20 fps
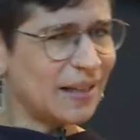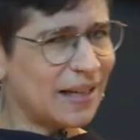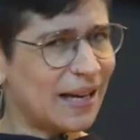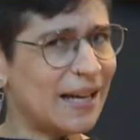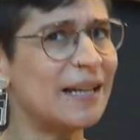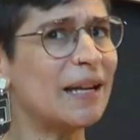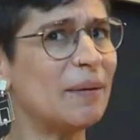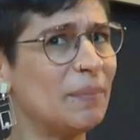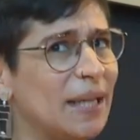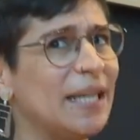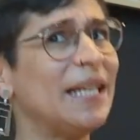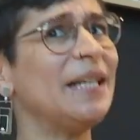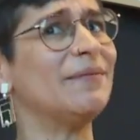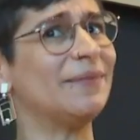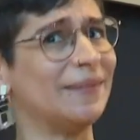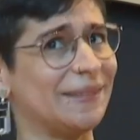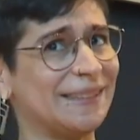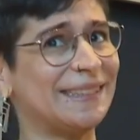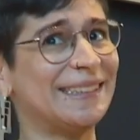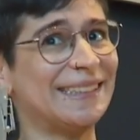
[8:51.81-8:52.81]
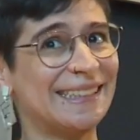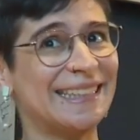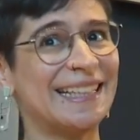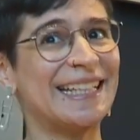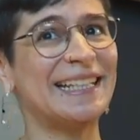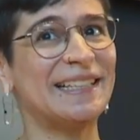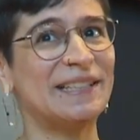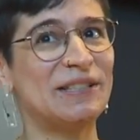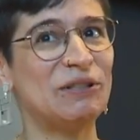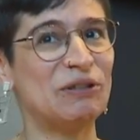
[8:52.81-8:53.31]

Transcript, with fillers: an upheaval in